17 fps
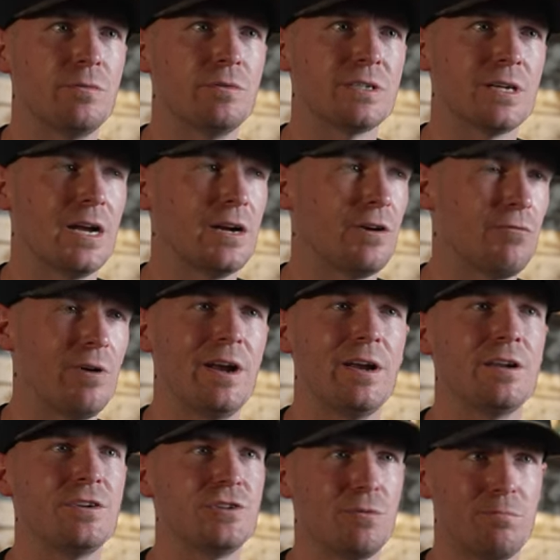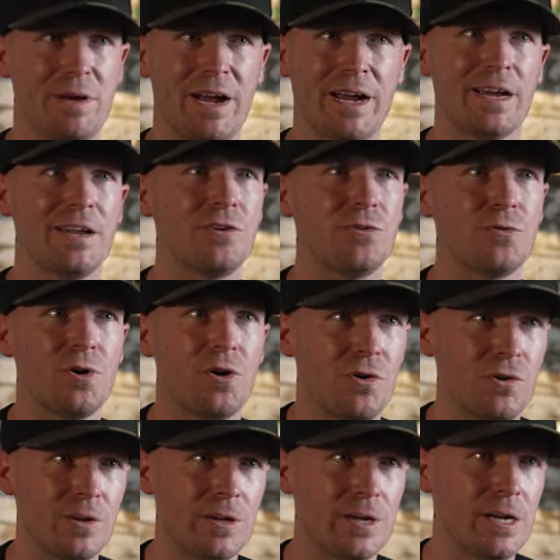was kind of ready to jump back into a
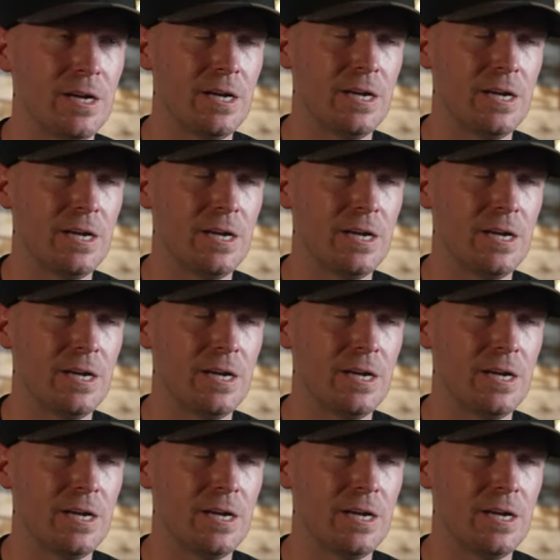Harley.